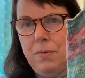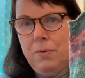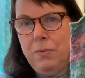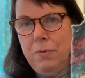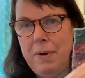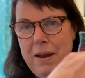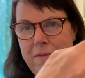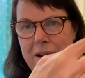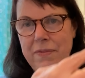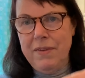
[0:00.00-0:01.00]
all the way
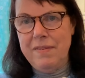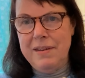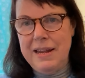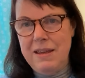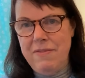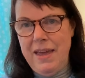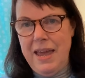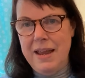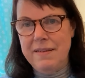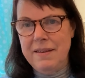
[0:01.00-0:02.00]
around the sleeve
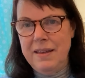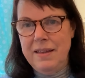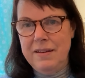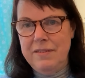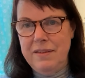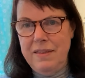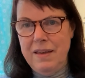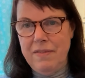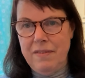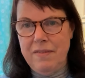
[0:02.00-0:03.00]
head to the
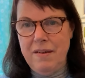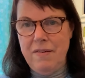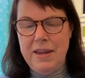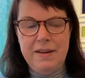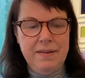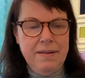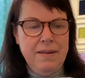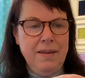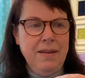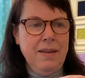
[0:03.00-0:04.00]
other side,
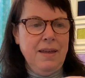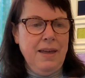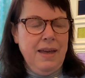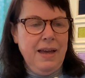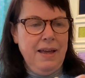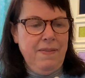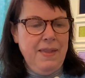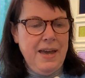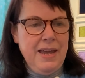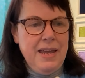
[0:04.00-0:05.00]
and
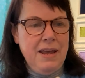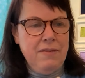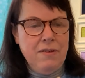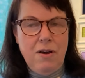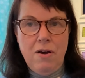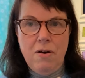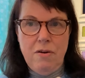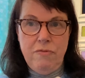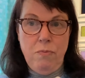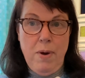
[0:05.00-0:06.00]
that is
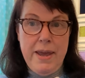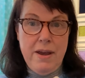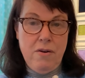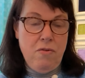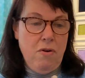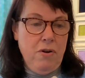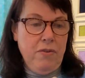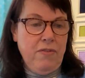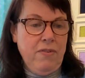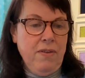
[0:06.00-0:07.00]
halfway
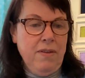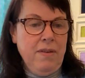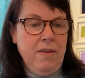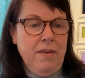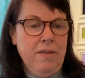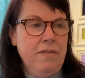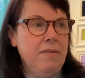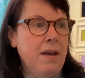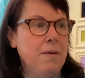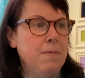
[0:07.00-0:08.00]
across.
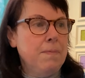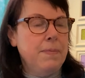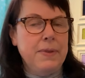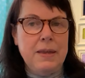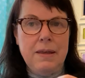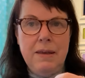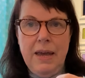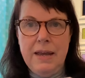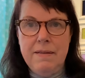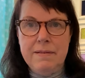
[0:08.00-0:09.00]
So you
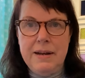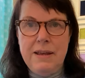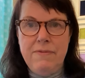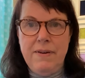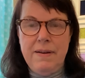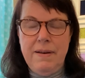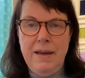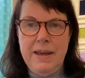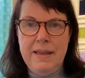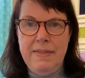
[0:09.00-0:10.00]
get your sleeve
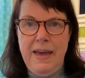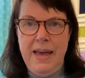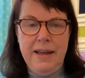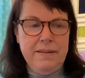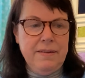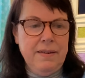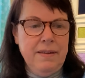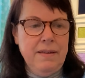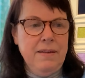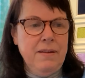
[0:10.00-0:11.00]
like that,
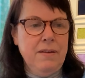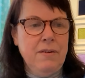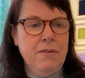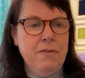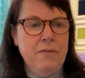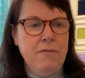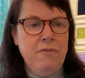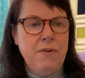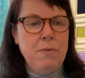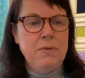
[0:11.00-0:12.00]

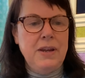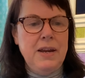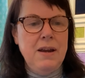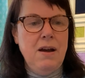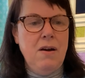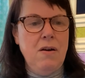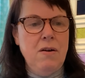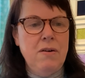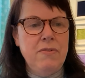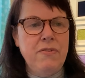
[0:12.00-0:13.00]
fold it in
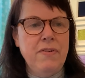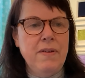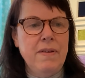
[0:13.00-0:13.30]
half,